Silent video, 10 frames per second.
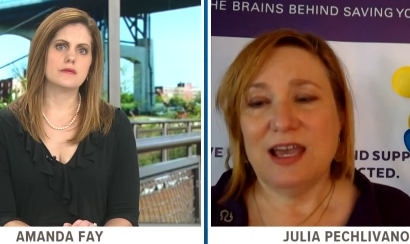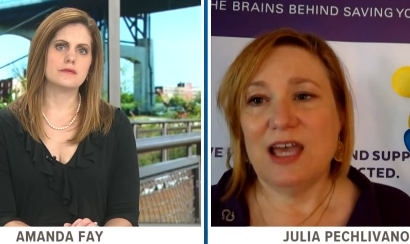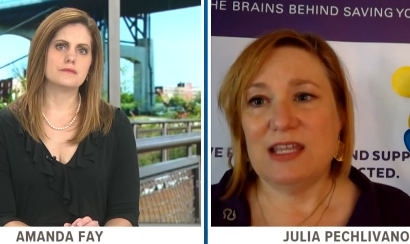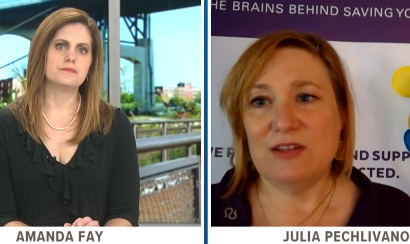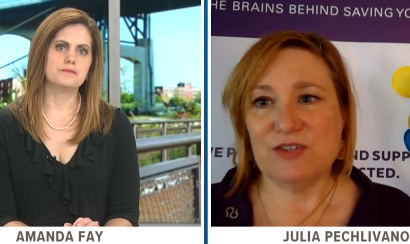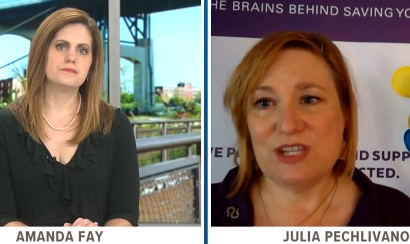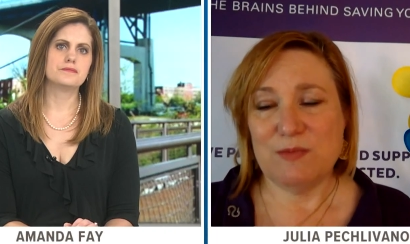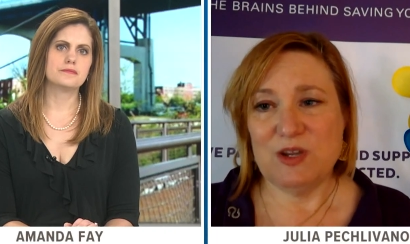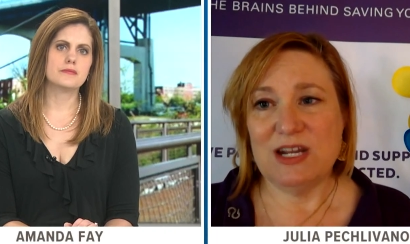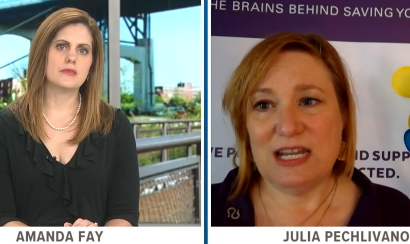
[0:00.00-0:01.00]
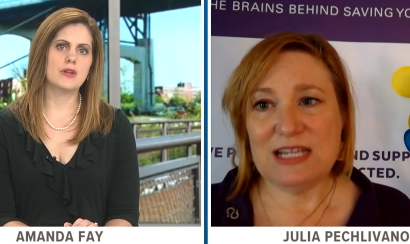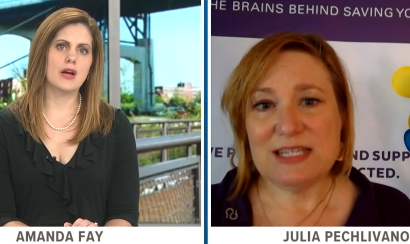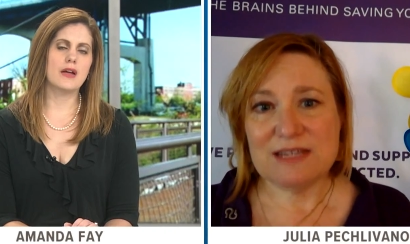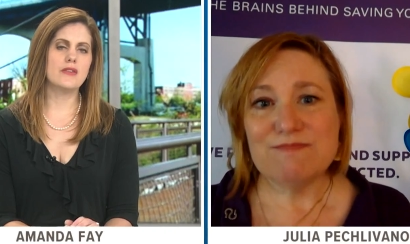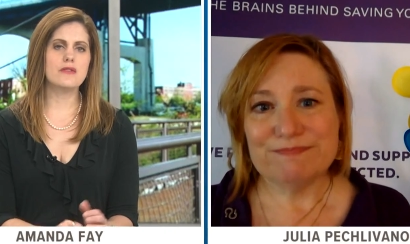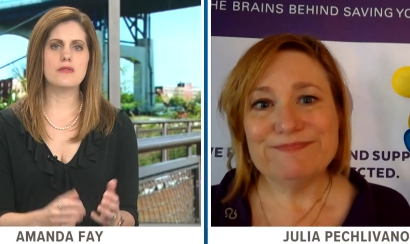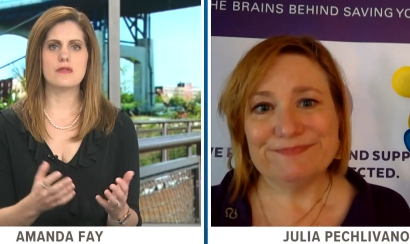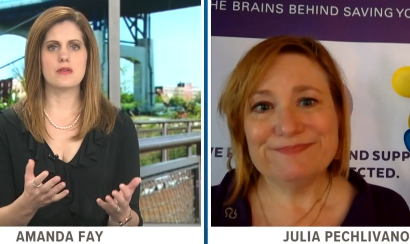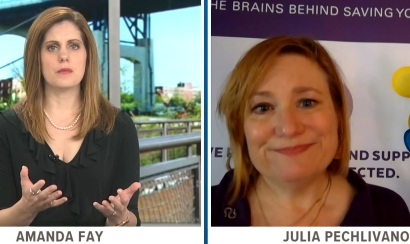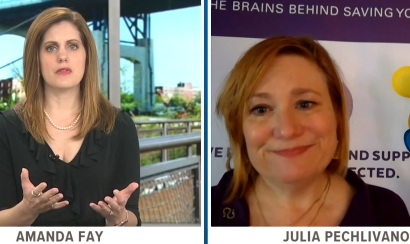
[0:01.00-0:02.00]
Speaker 1: in those communities. Yeah, and these are
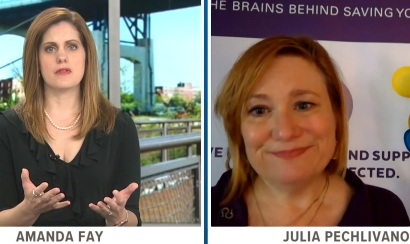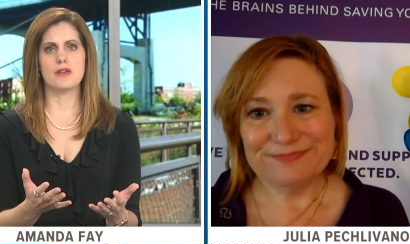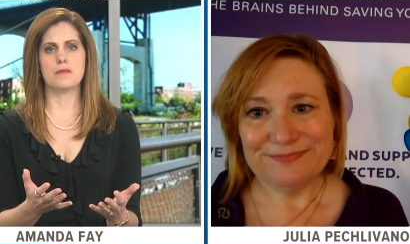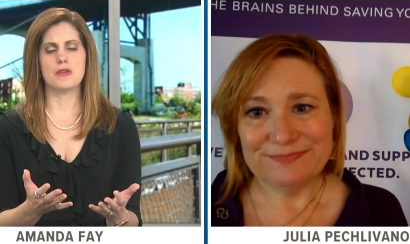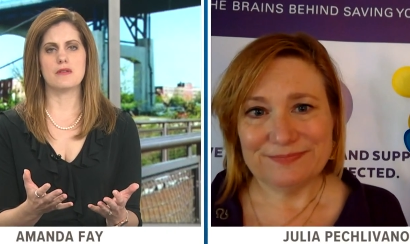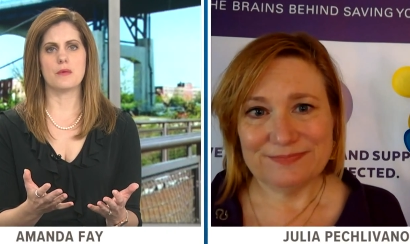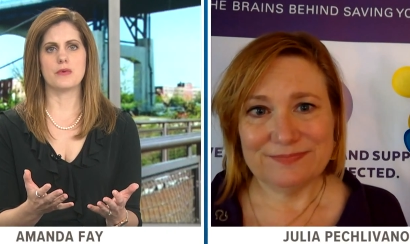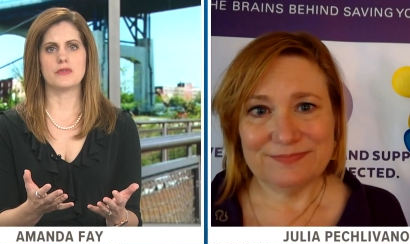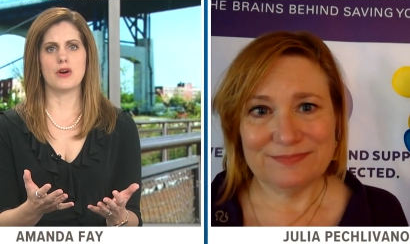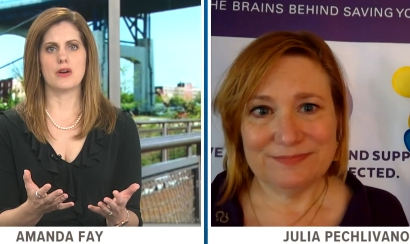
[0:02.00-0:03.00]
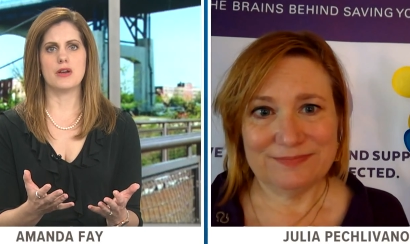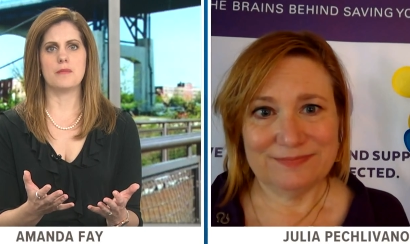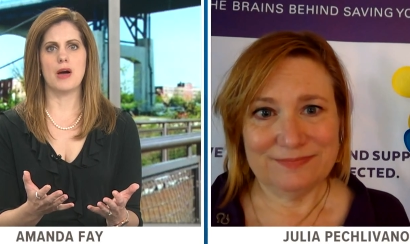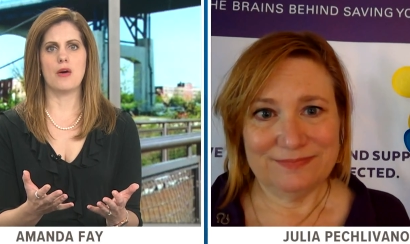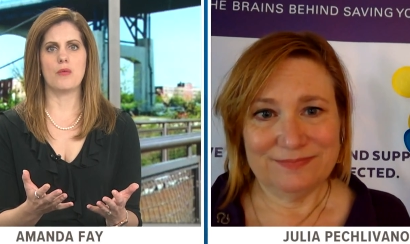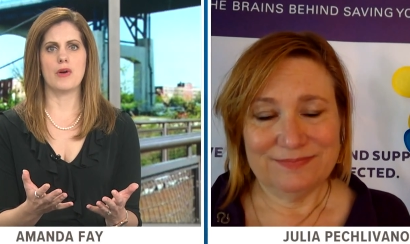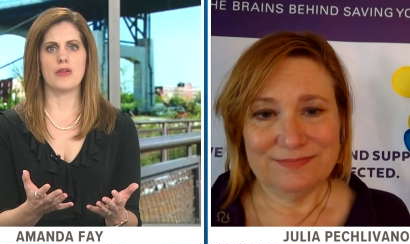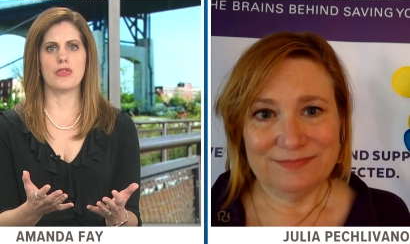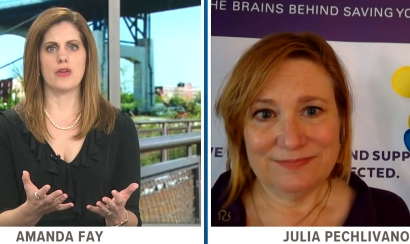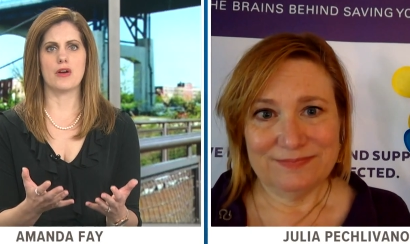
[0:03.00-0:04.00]
some of the same things that we're talking about
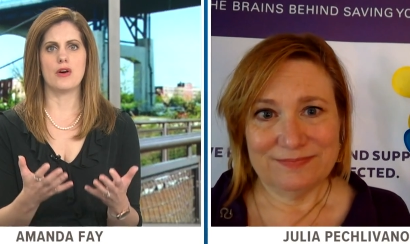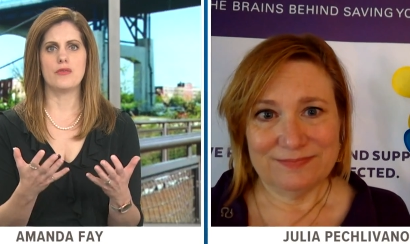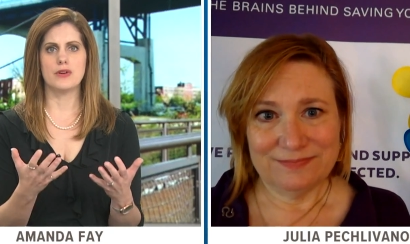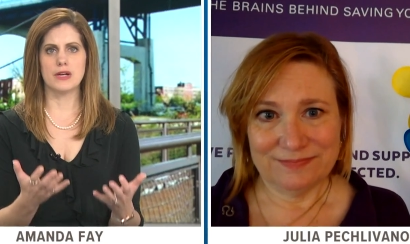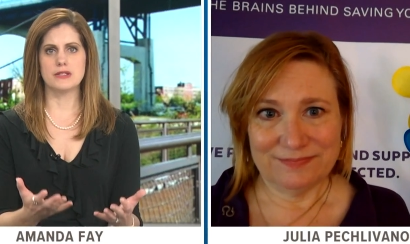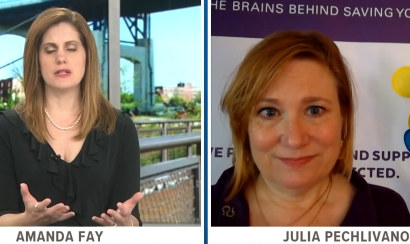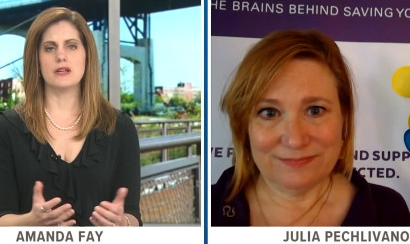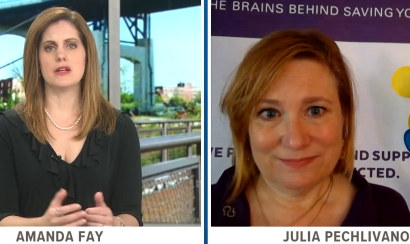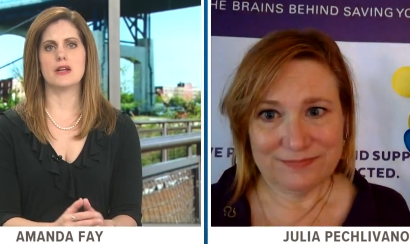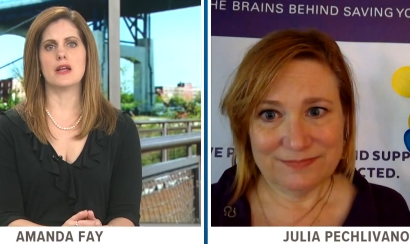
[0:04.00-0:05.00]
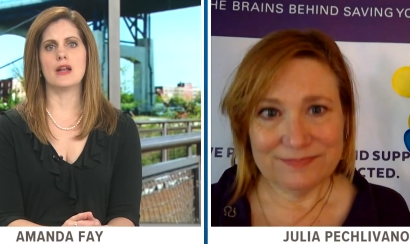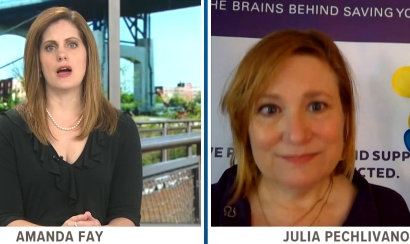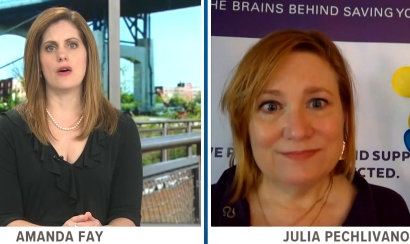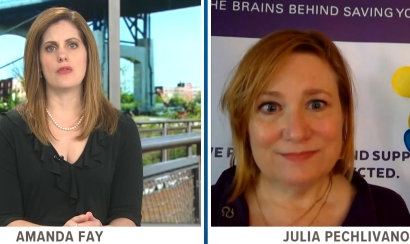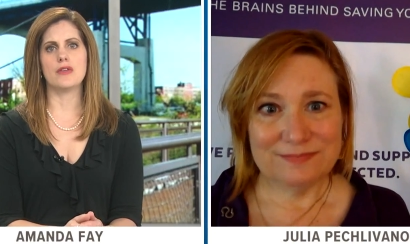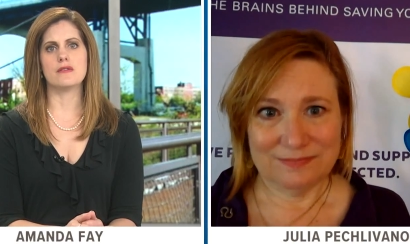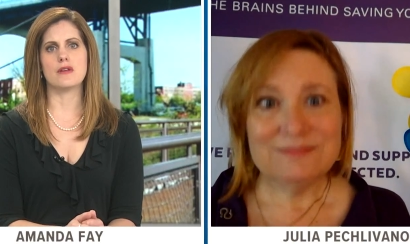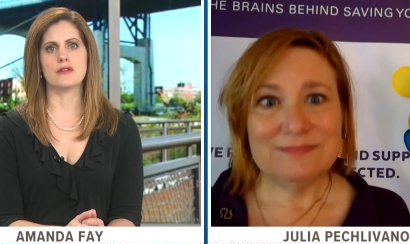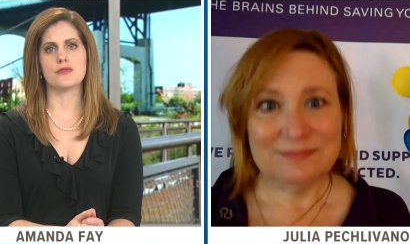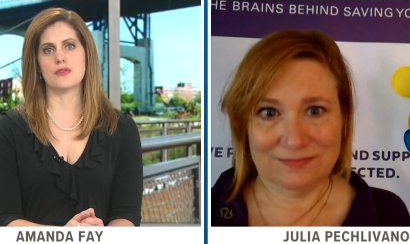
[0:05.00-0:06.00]
with COVID-19 and how these
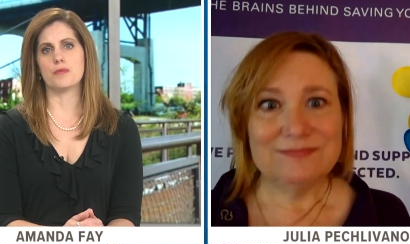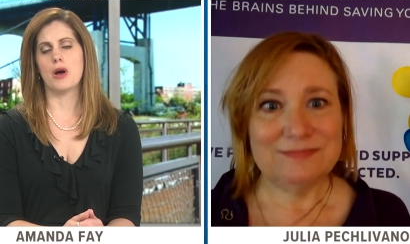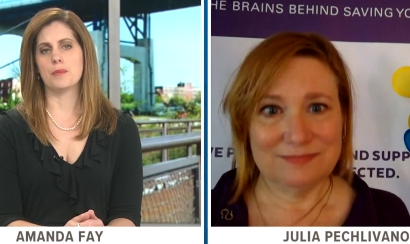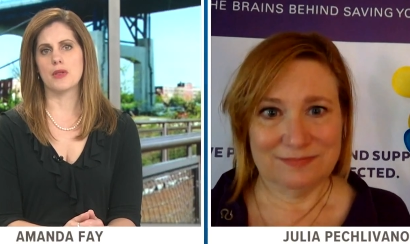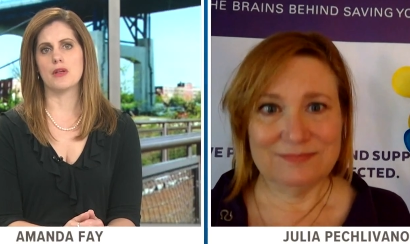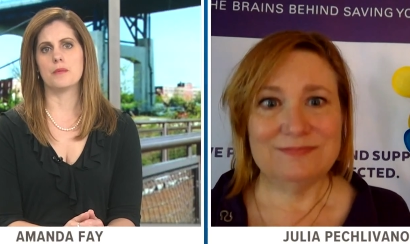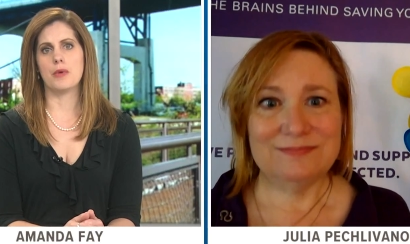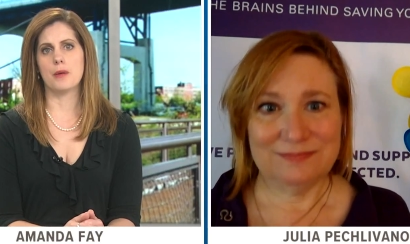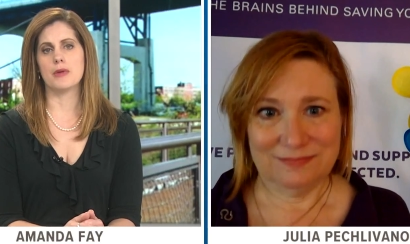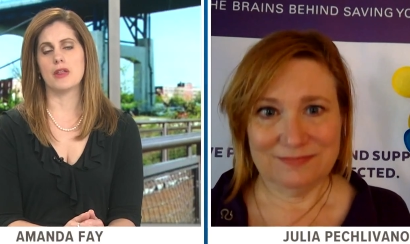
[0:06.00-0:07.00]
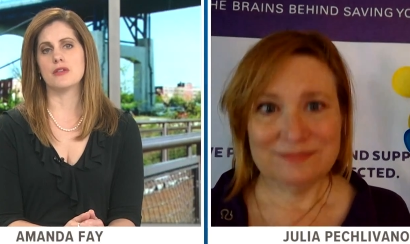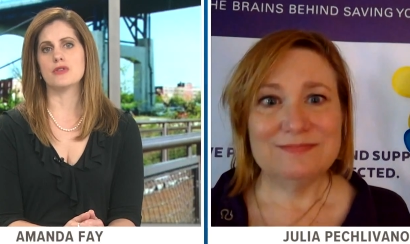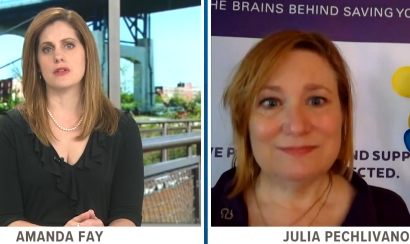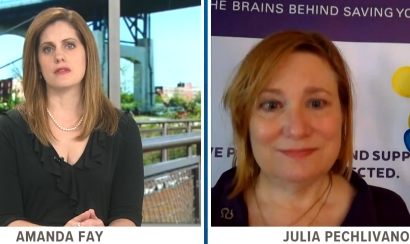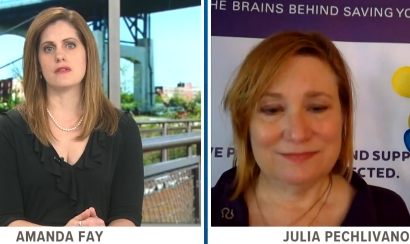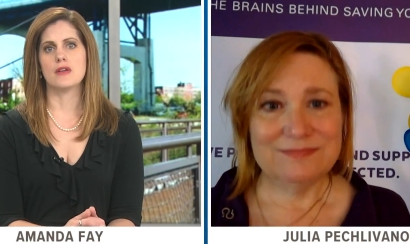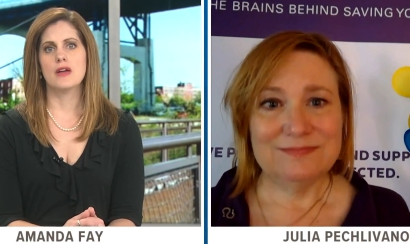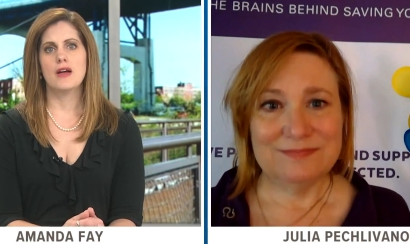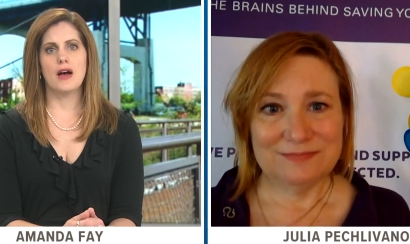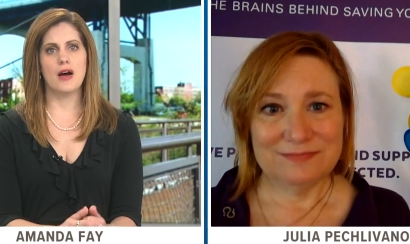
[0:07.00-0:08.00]
underserved populations
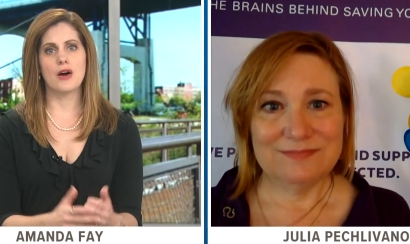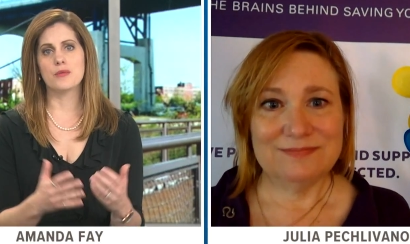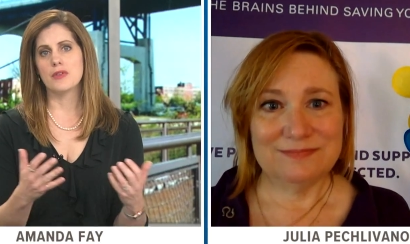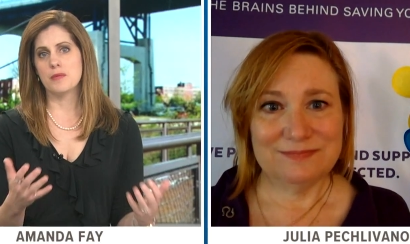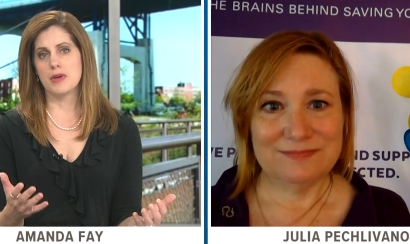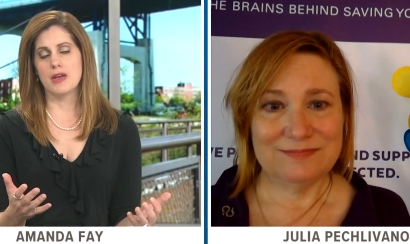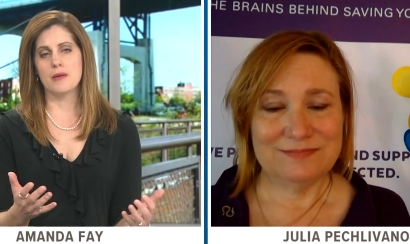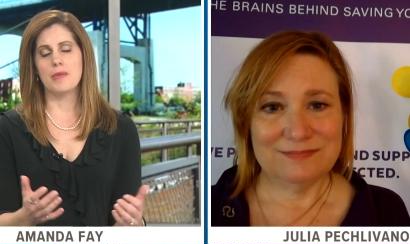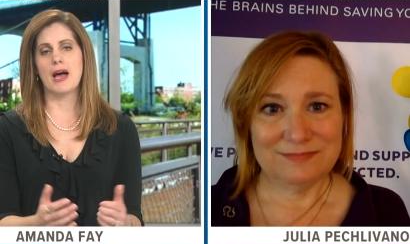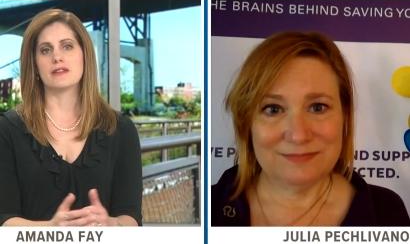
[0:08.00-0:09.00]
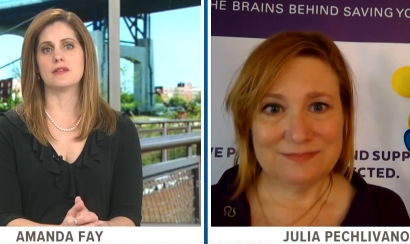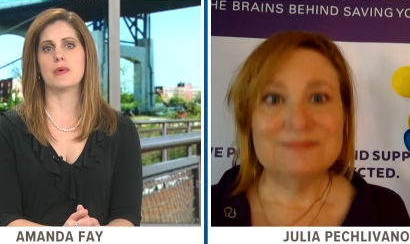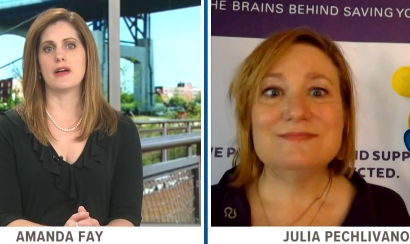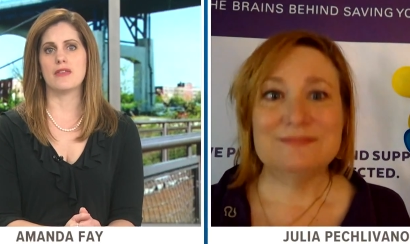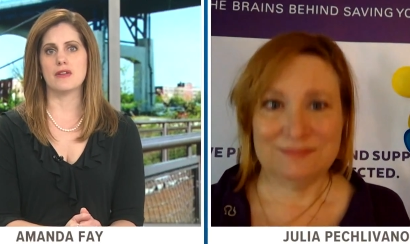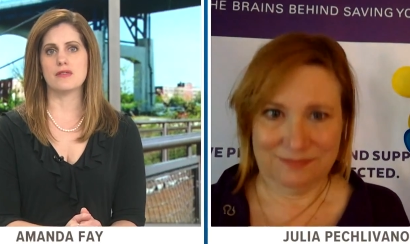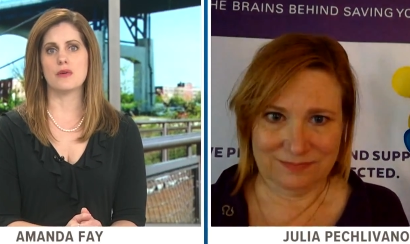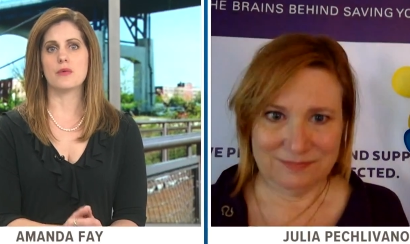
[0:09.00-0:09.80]
are really being impacted by this. So